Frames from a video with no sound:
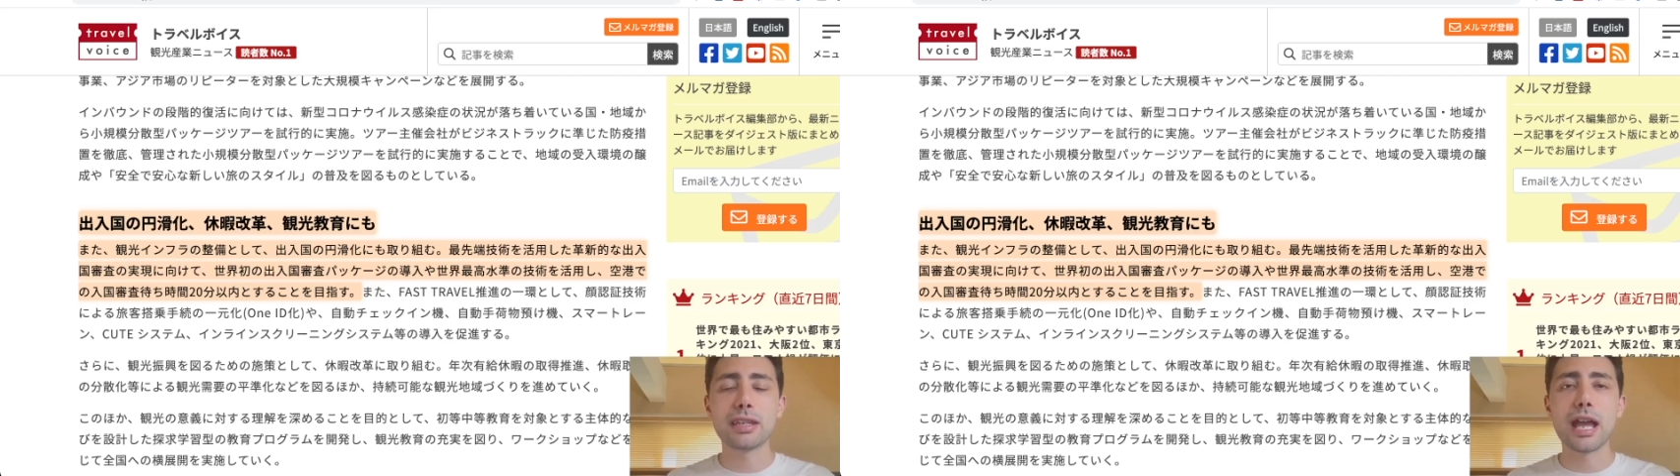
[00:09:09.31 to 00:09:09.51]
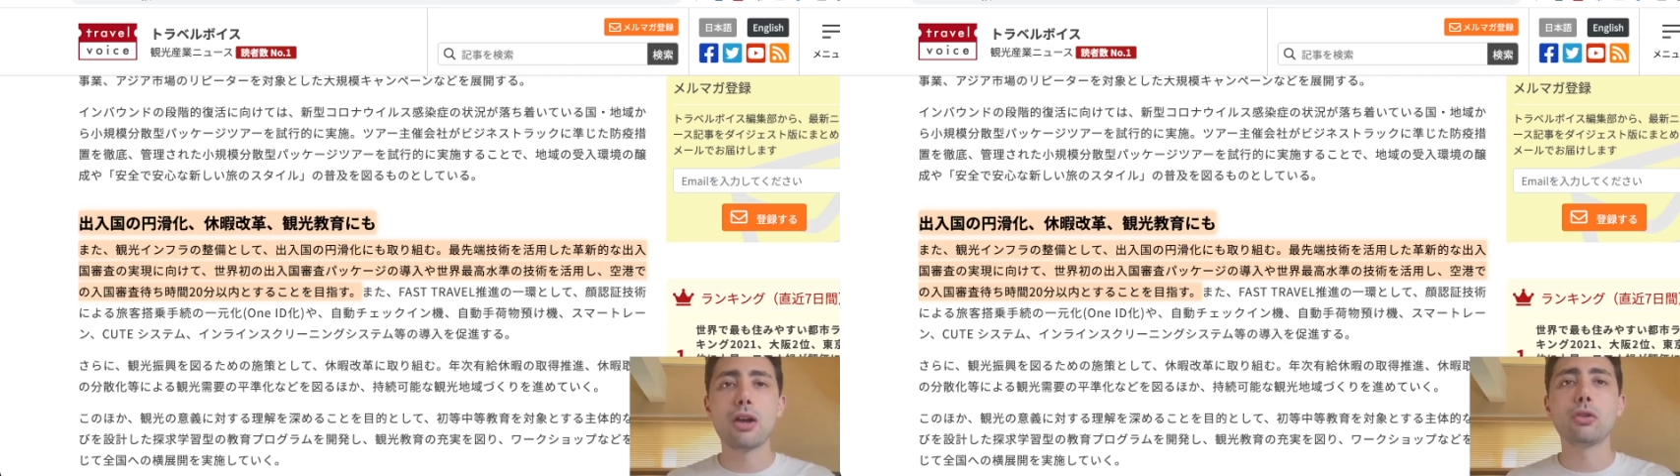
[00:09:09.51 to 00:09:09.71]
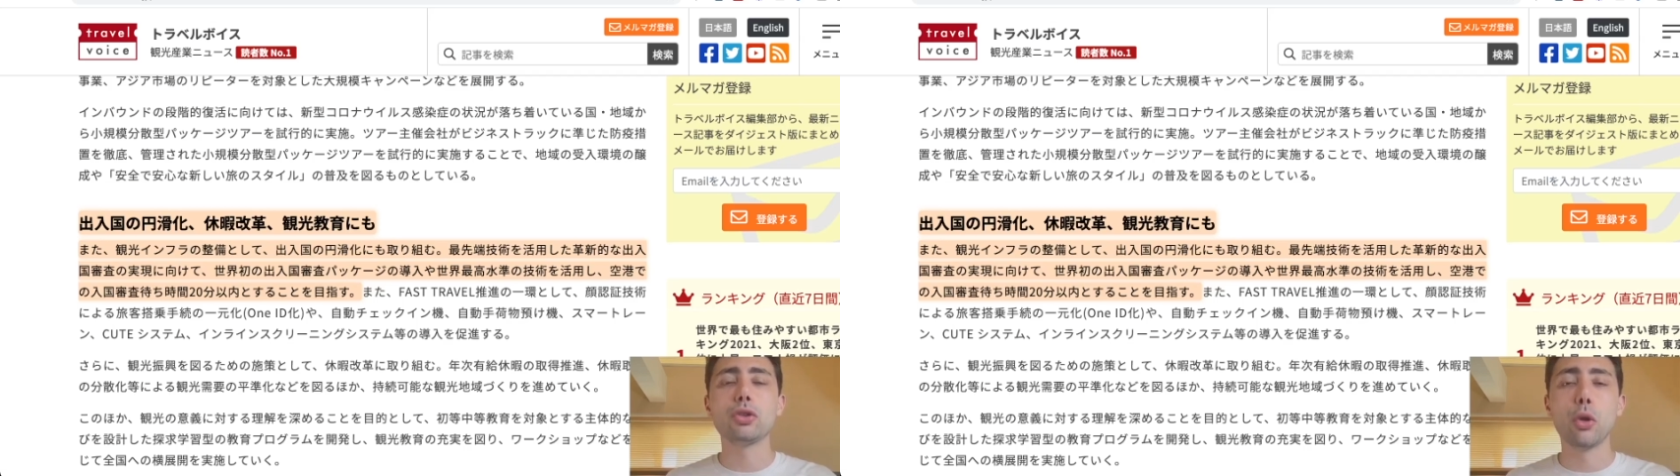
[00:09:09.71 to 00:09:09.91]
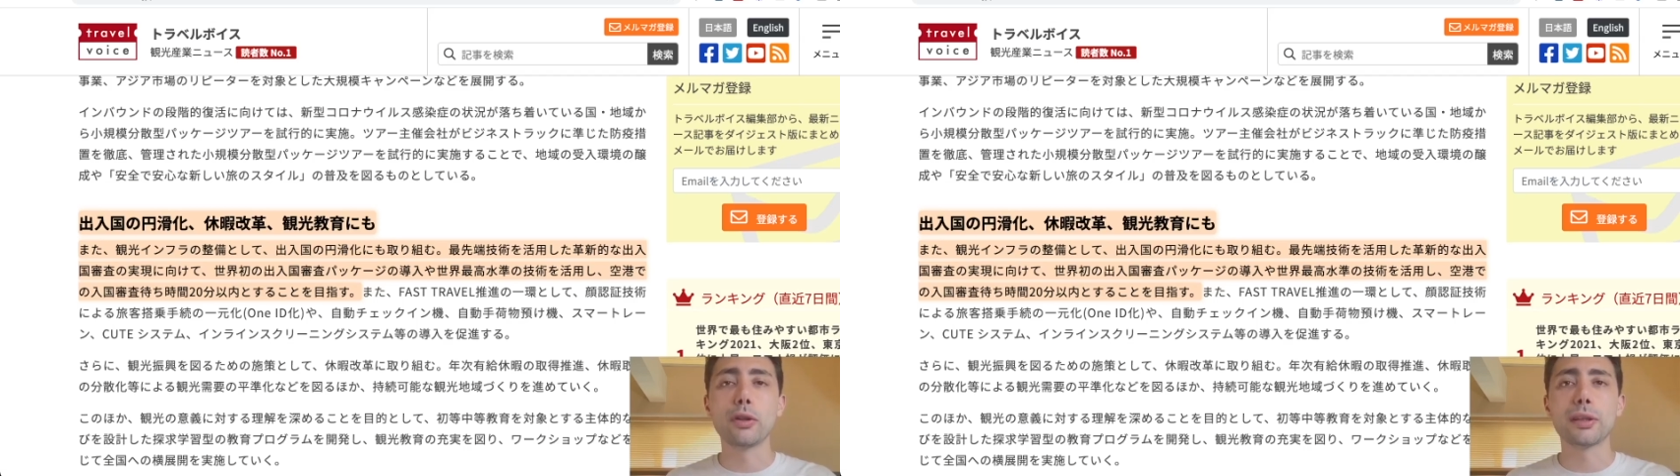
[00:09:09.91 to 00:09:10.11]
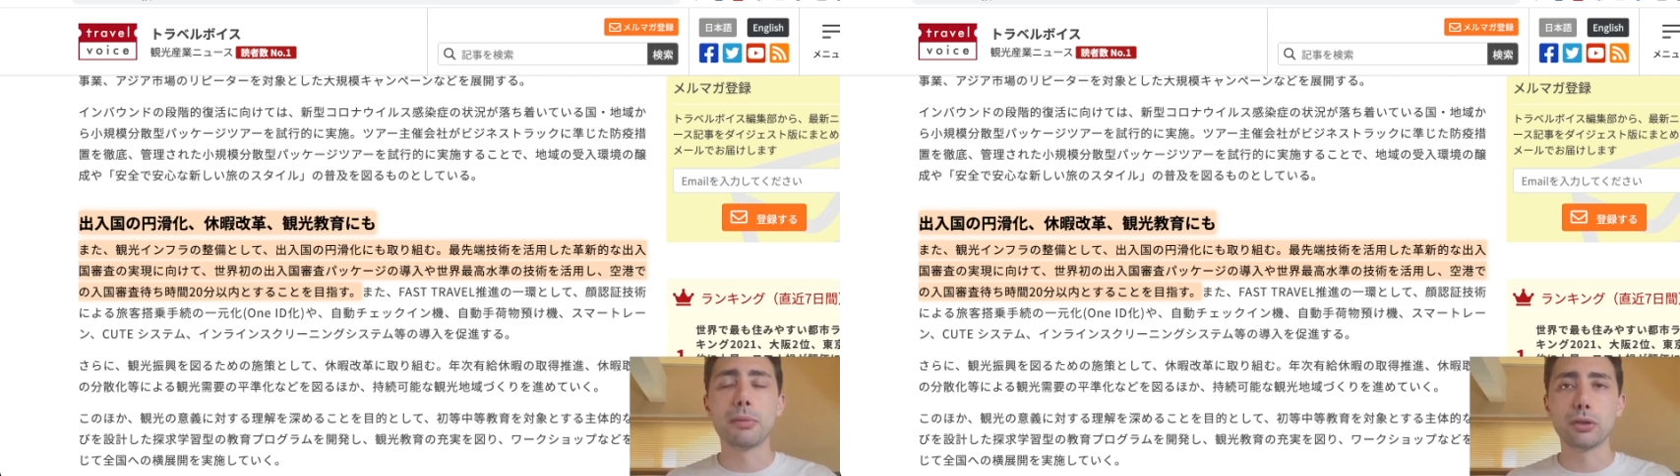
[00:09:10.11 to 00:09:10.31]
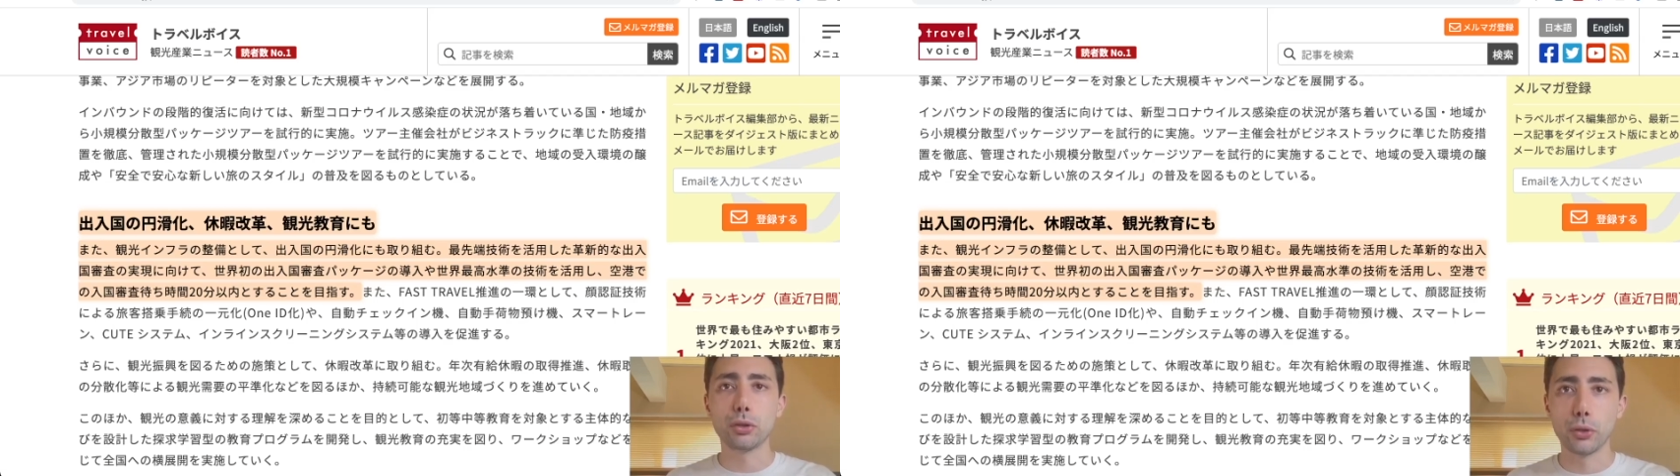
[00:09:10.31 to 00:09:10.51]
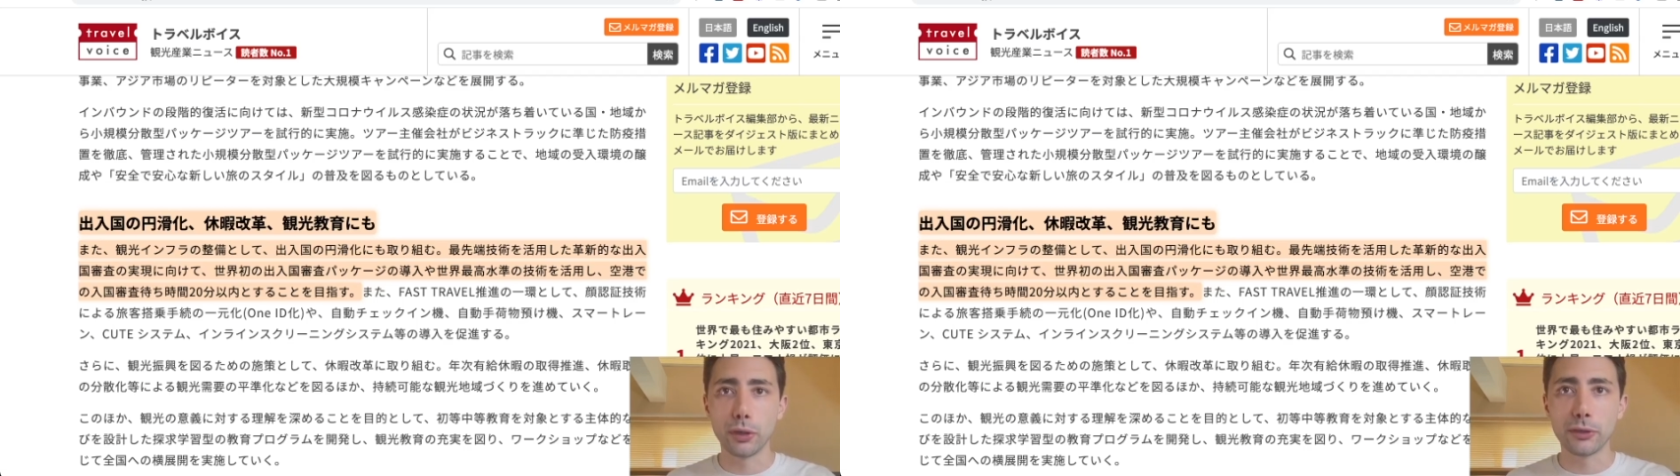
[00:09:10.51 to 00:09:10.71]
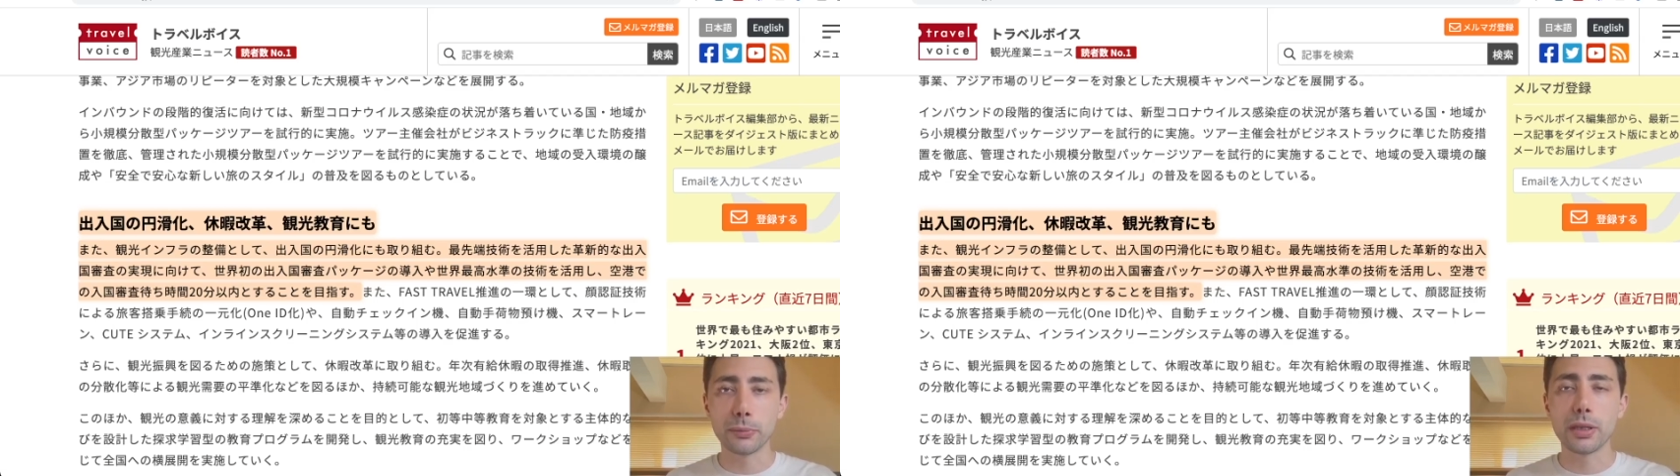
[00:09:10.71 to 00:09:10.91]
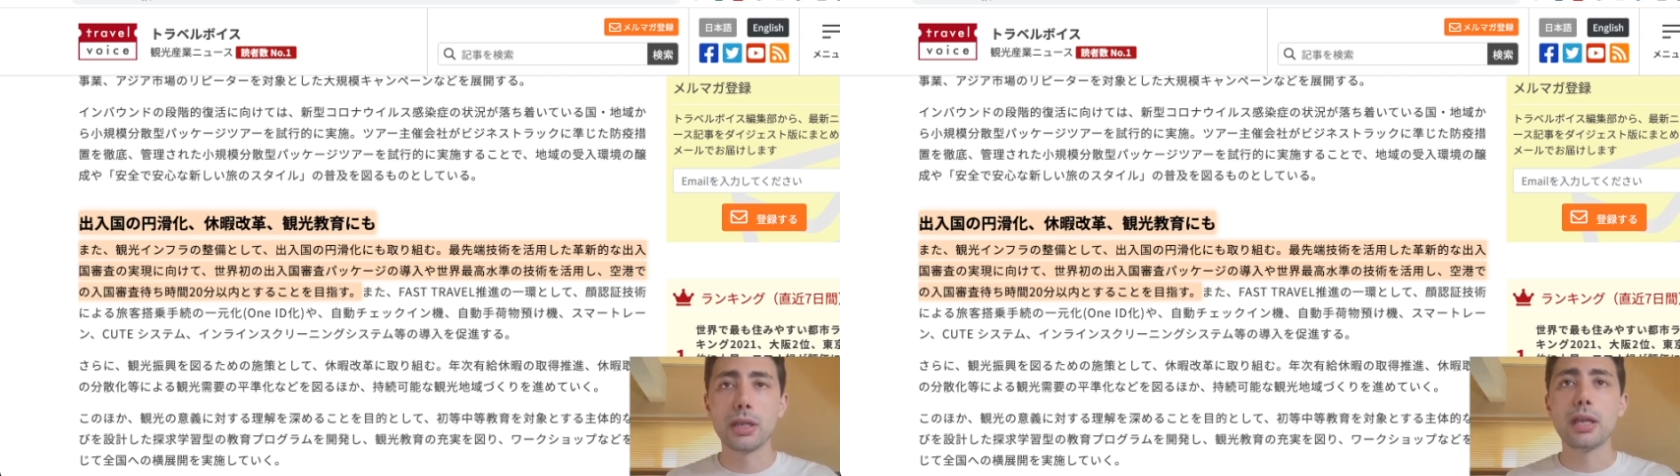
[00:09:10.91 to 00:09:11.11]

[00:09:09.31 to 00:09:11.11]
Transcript: now talks about tourism.